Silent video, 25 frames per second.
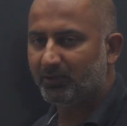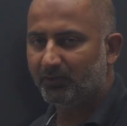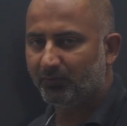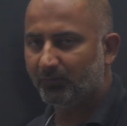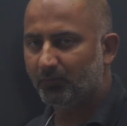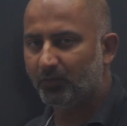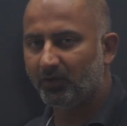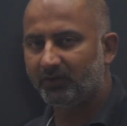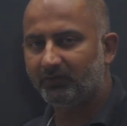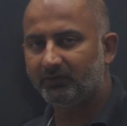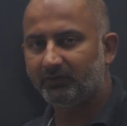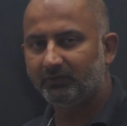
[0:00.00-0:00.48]

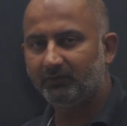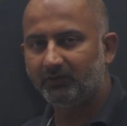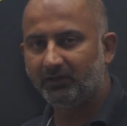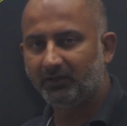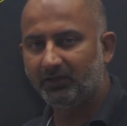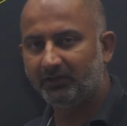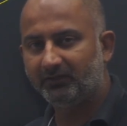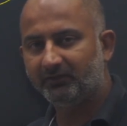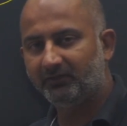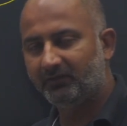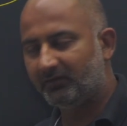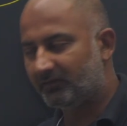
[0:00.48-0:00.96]
of questions.
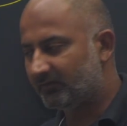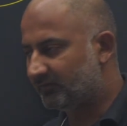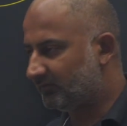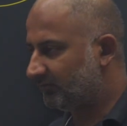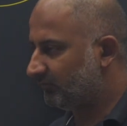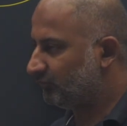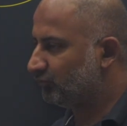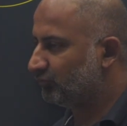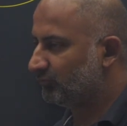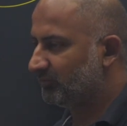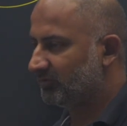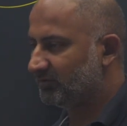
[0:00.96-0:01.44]
You'll get
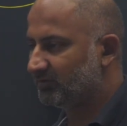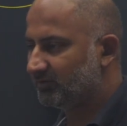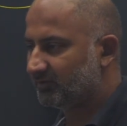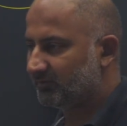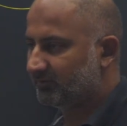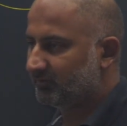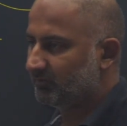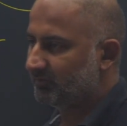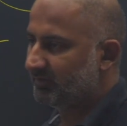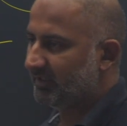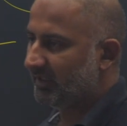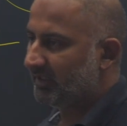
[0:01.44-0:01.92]
62
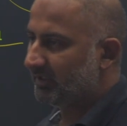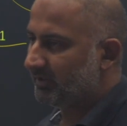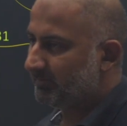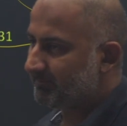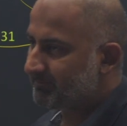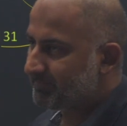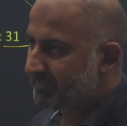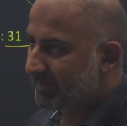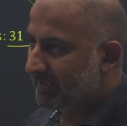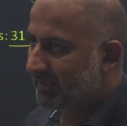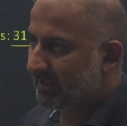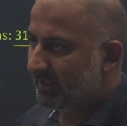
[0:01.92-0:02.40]
minutes for that.
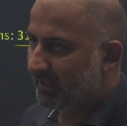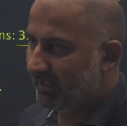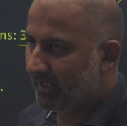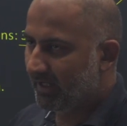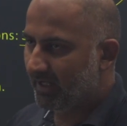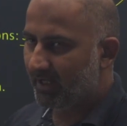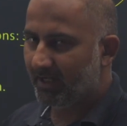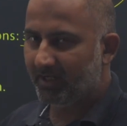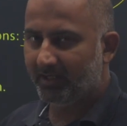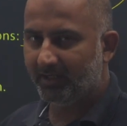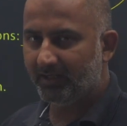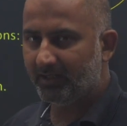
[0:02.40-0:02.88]

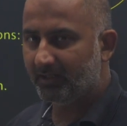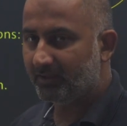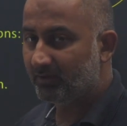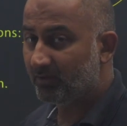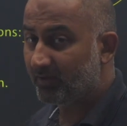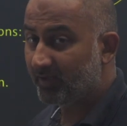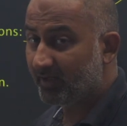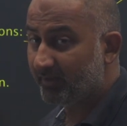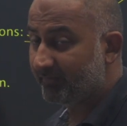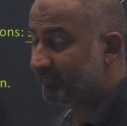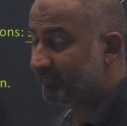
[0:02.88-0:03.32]
And to get a